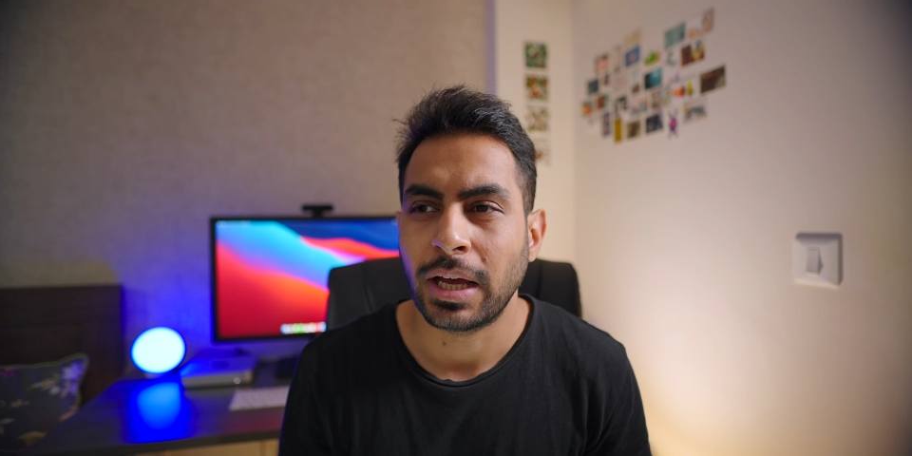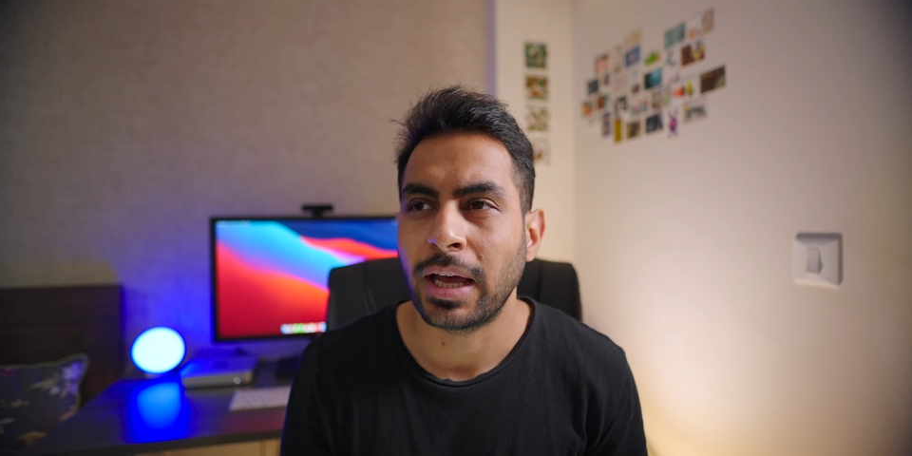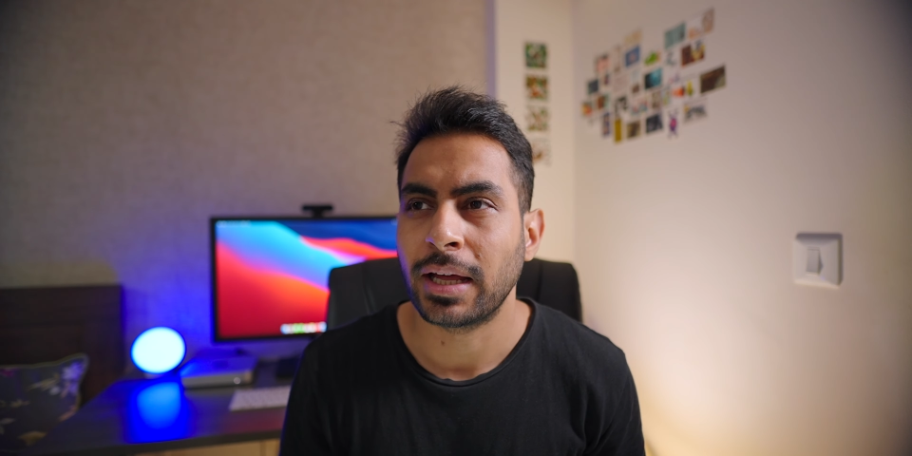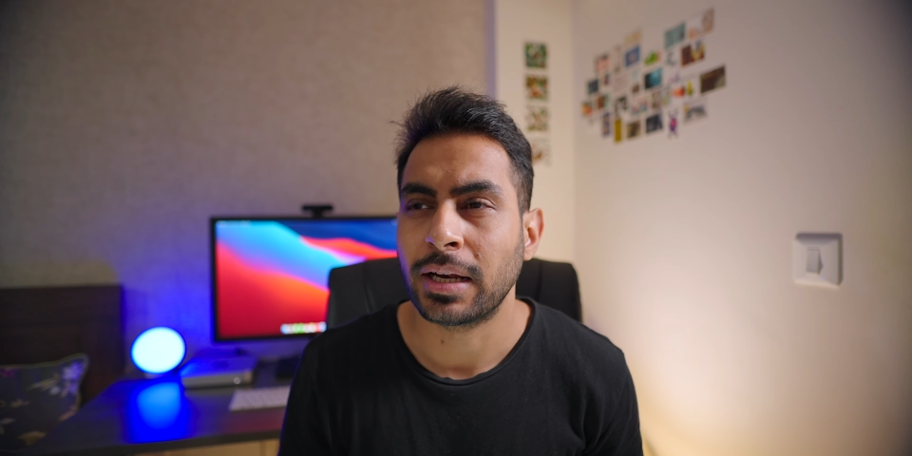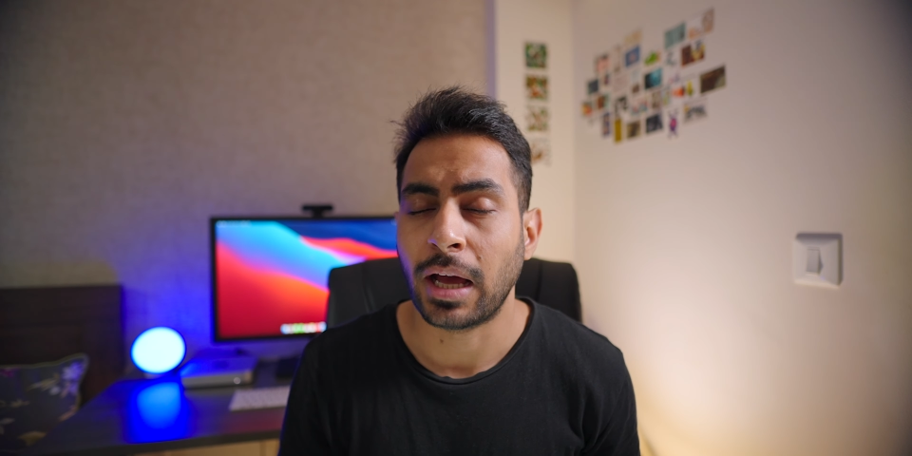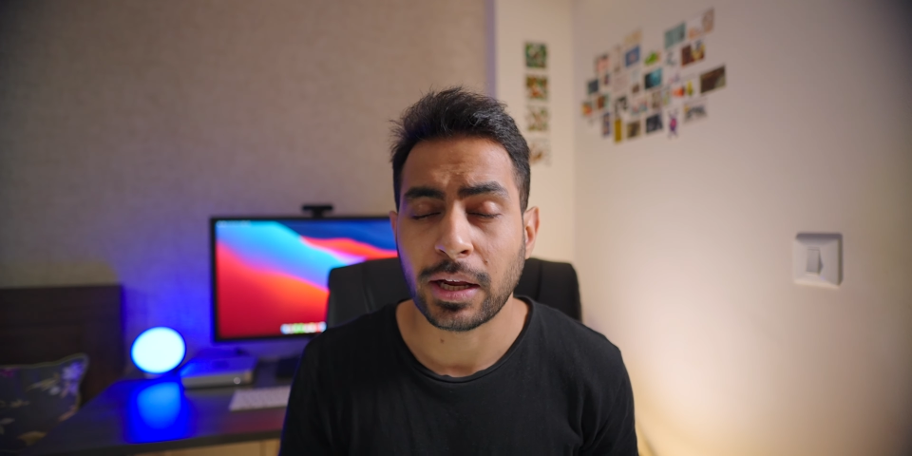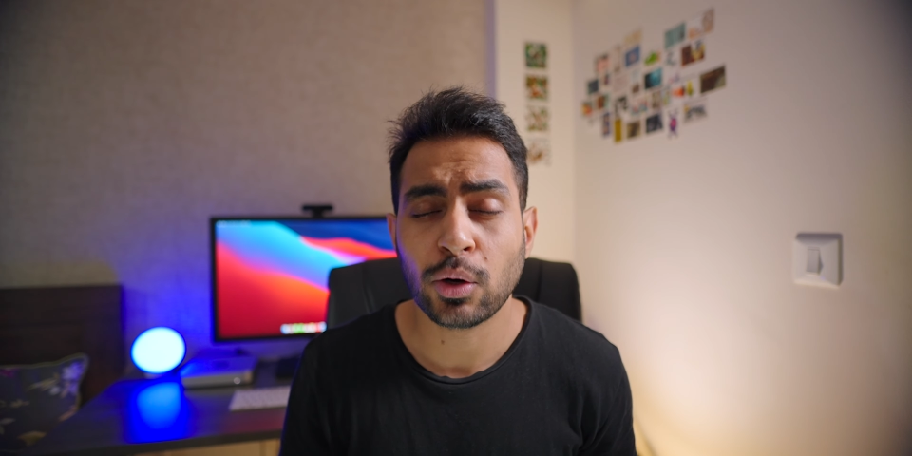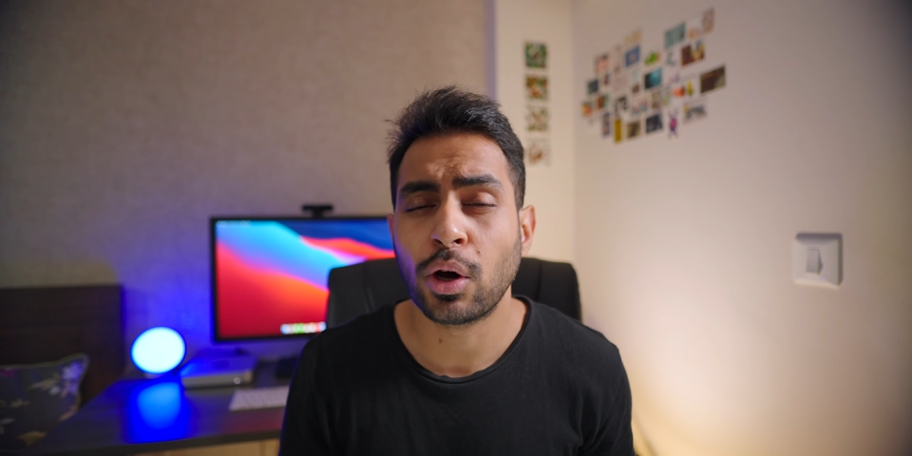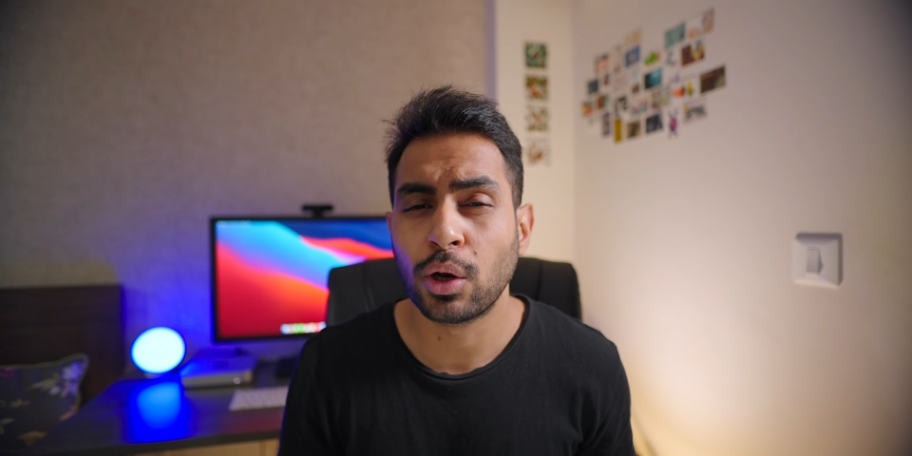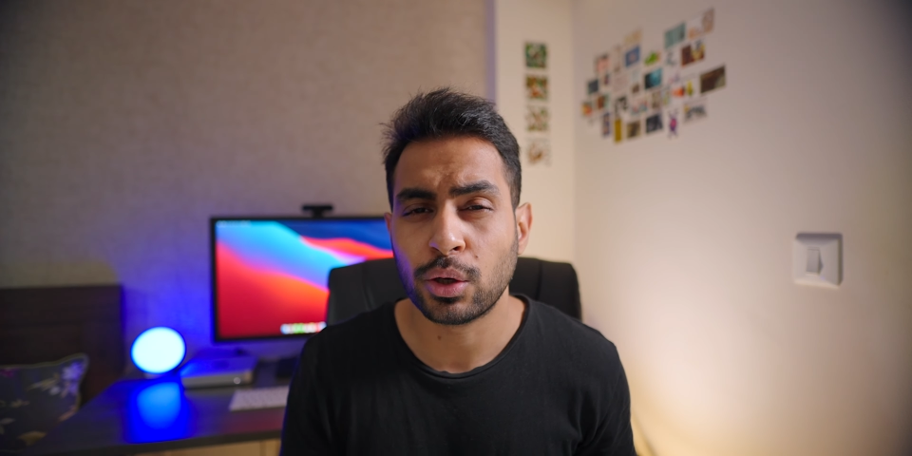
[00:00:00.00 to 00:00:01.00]
and I
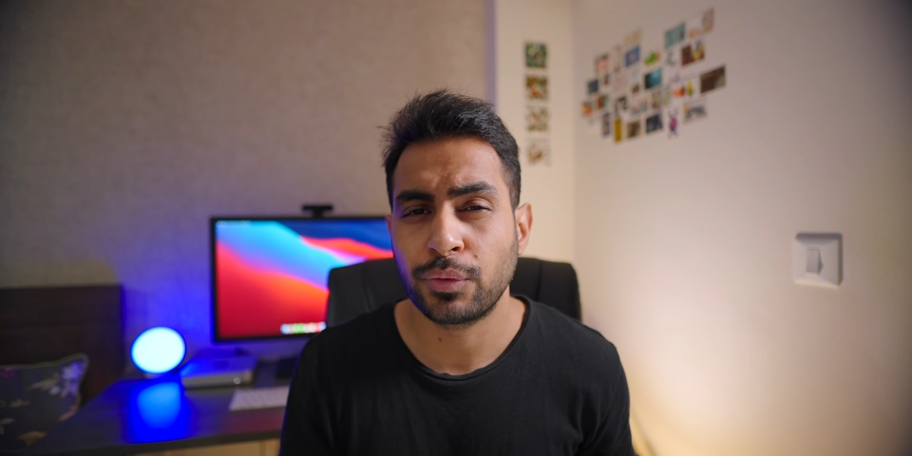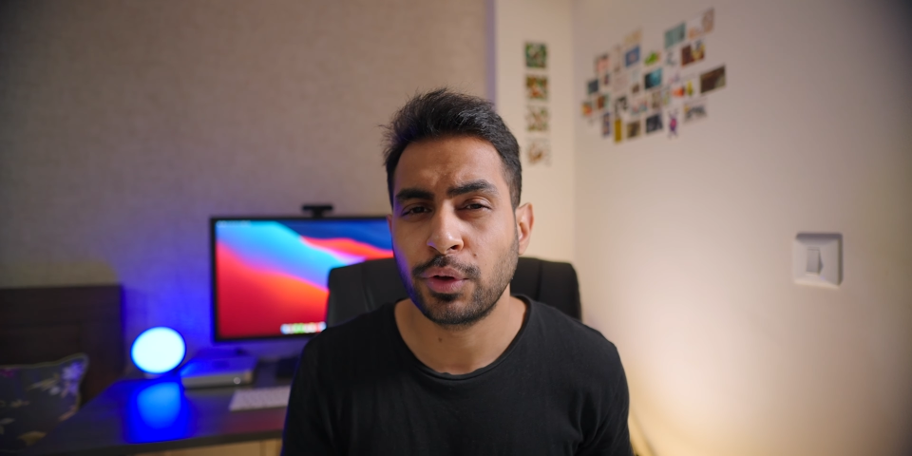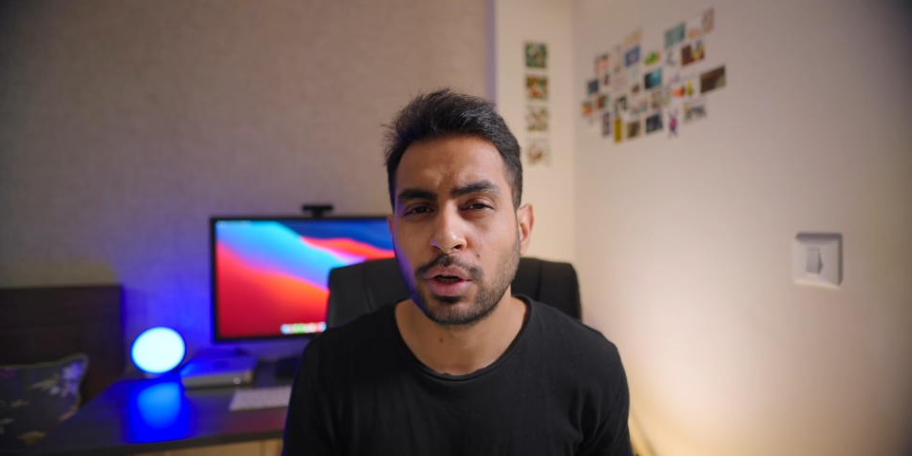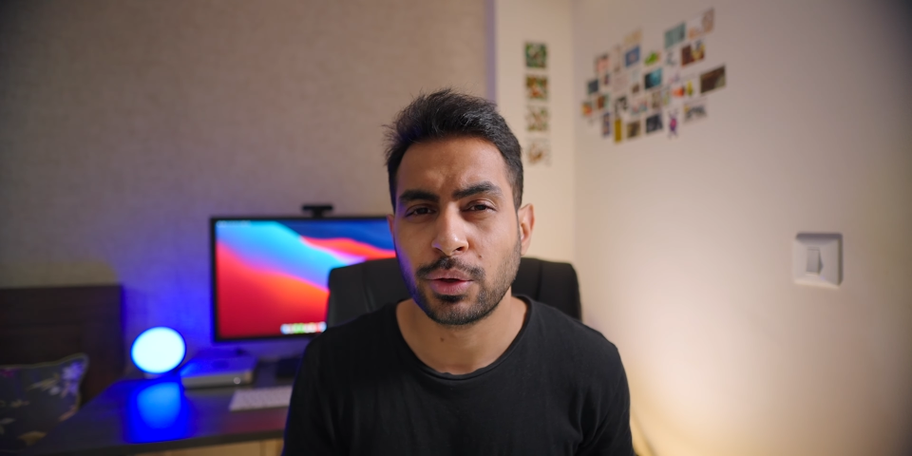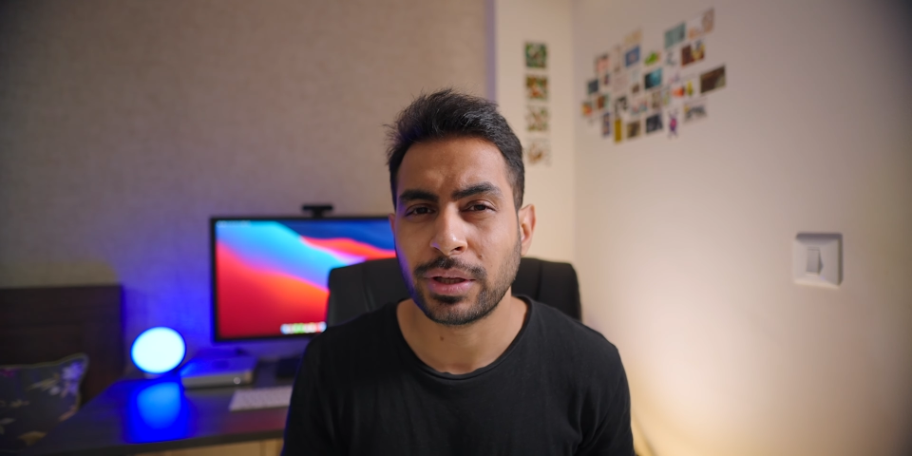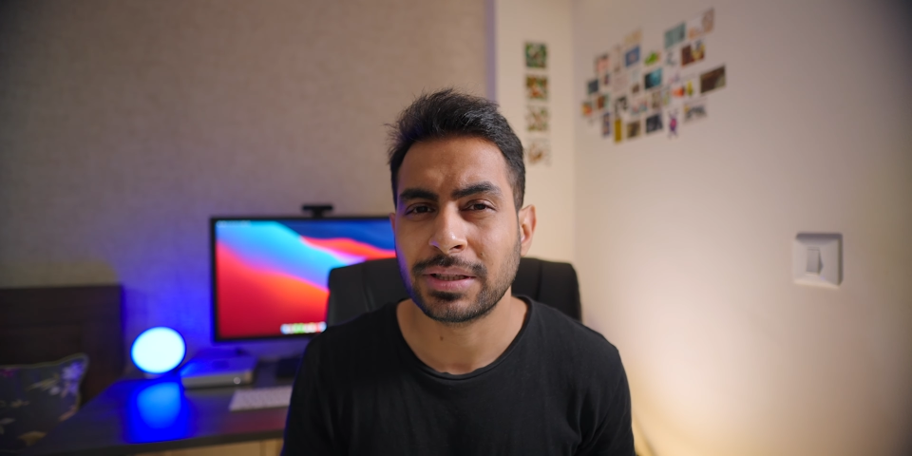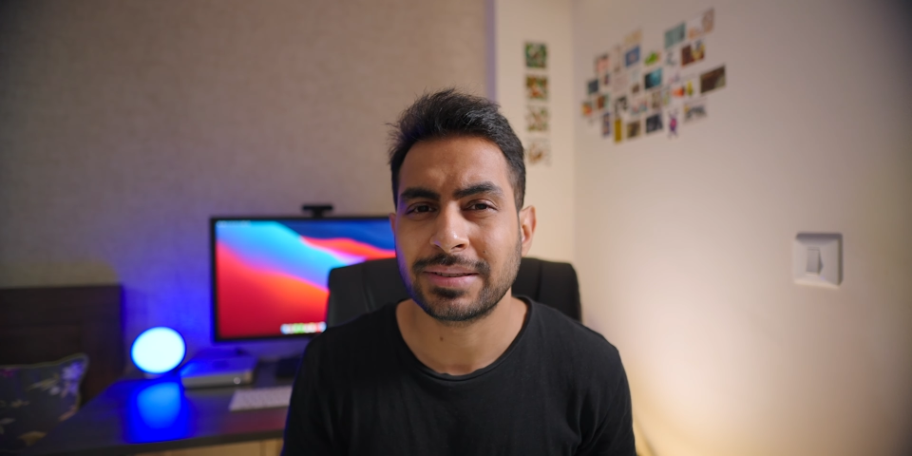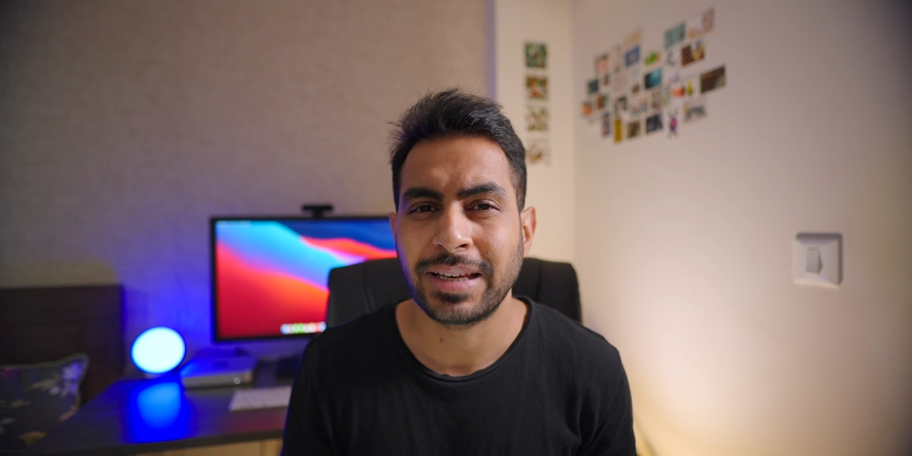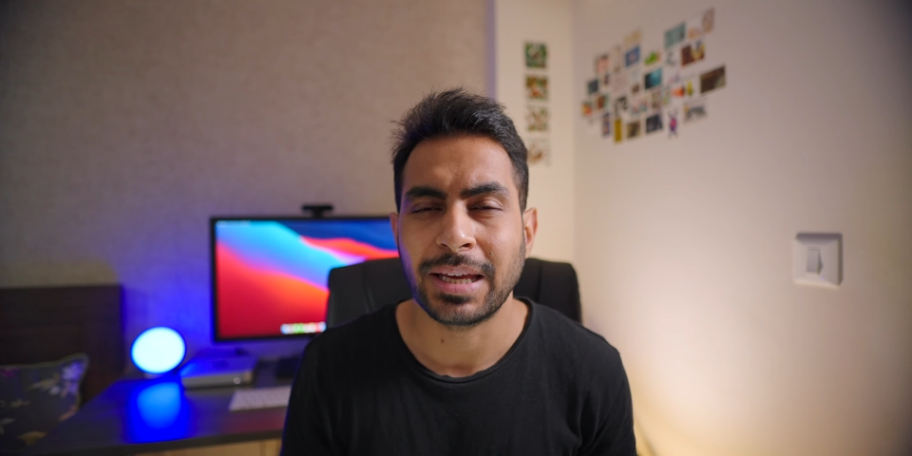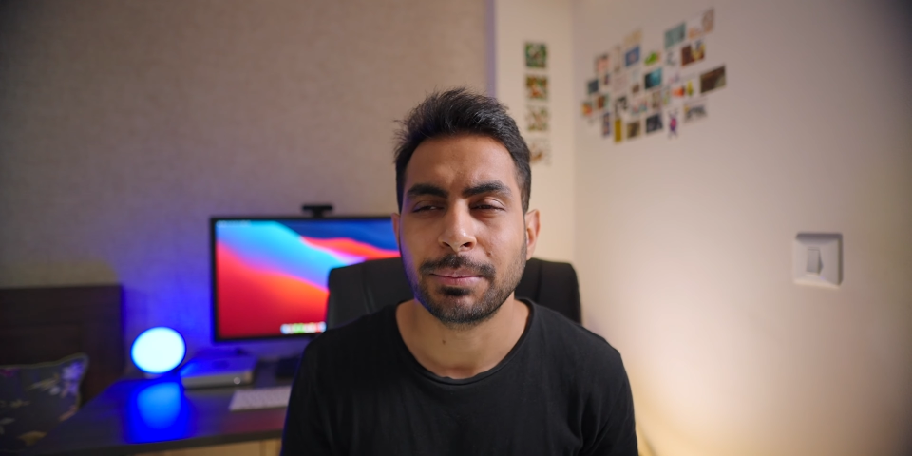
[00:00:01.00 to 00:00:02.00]
know a lot of you are doing the
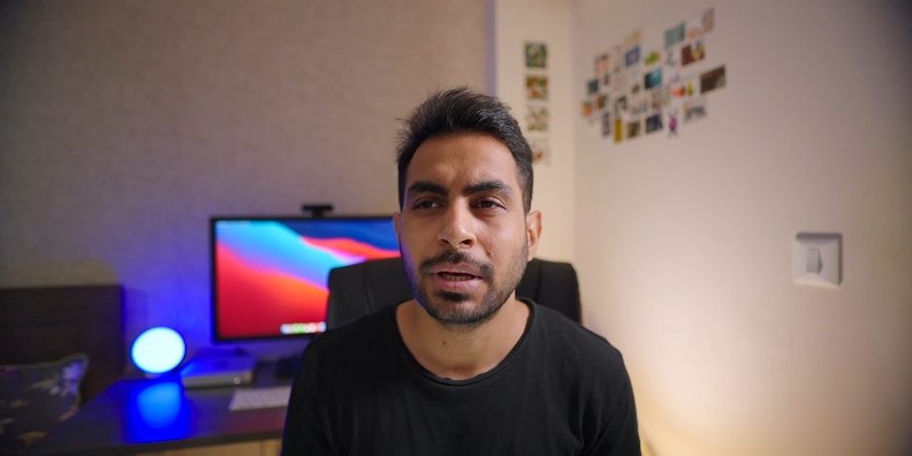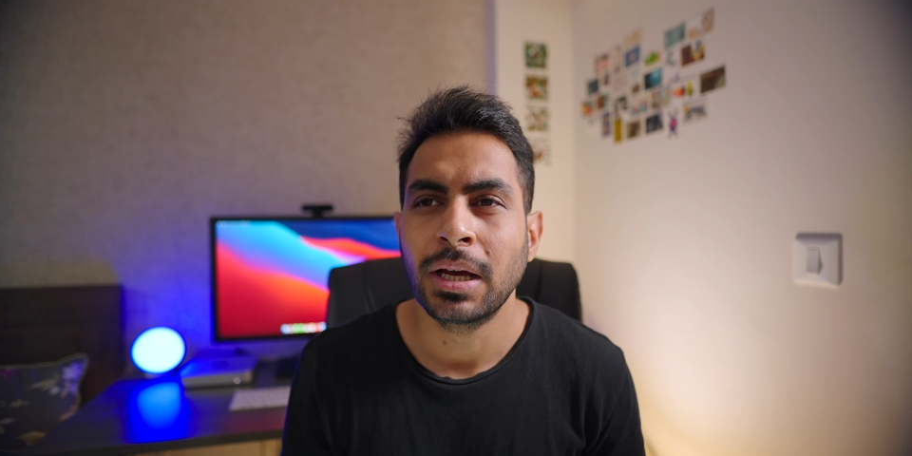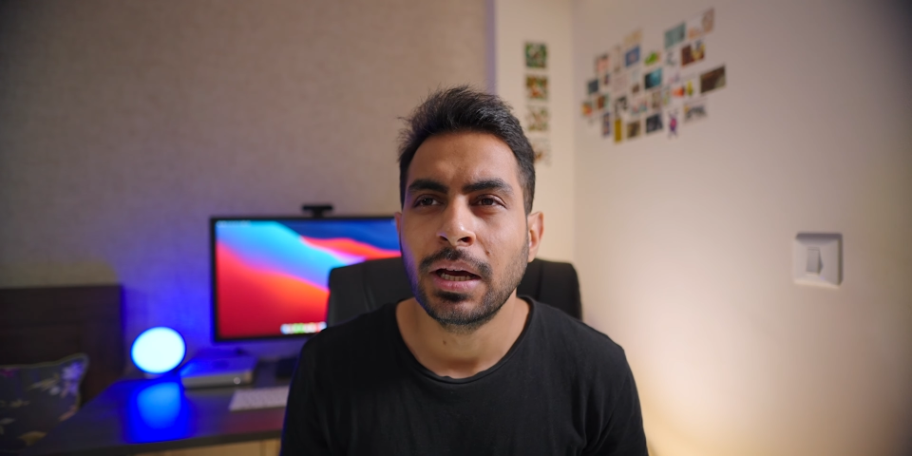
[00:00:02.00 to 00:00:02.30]
same